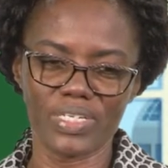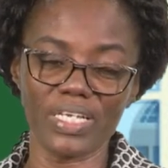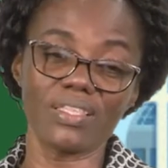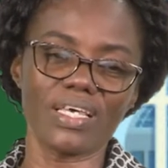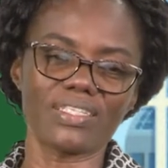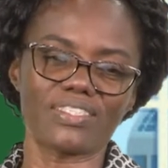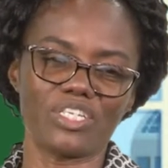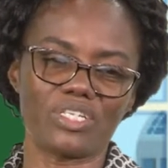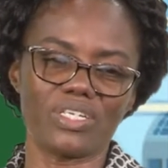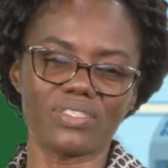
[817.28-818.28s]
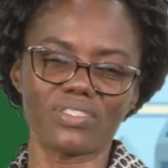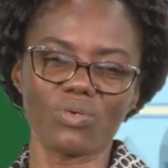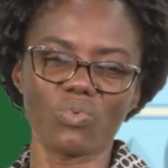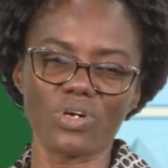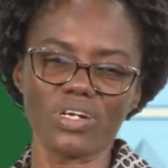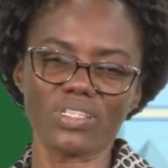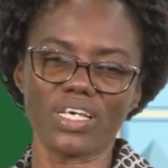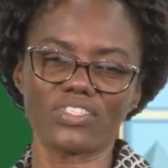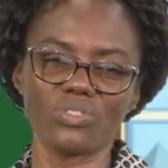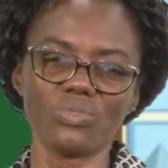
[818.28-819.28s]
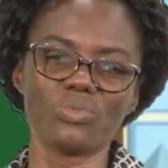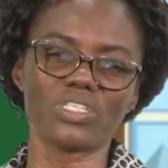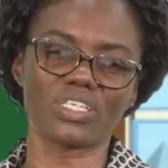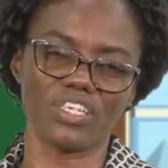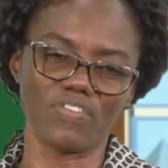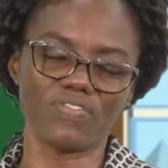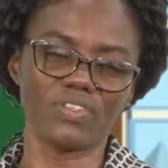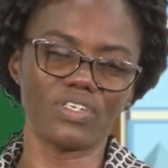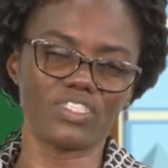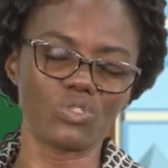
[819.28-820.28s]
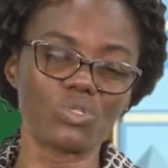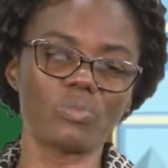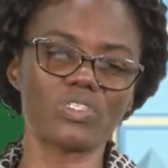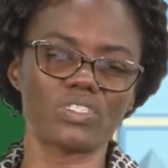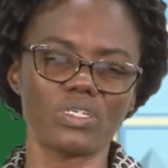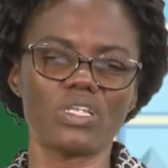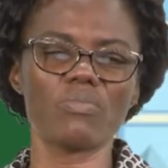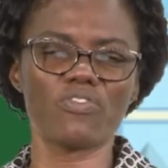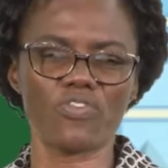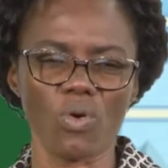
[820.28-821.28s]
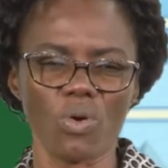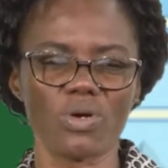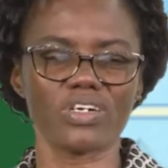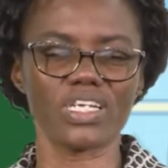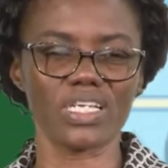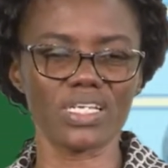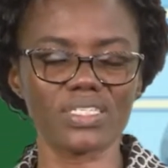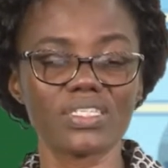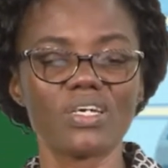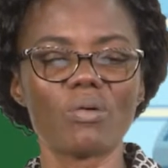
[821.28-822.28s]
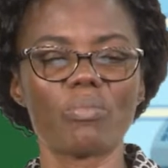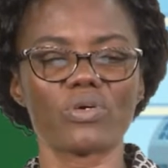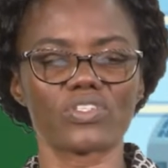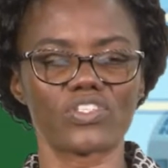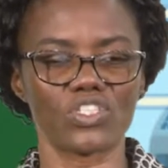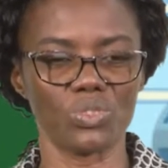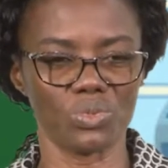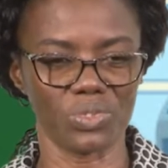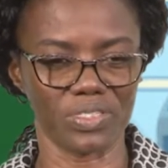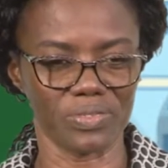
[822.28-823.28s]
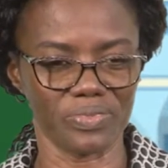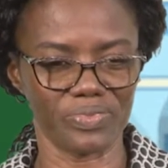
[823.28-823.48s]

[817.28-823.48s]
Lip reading: In that sentence, the word that you will give a suitable synonym for is pursued.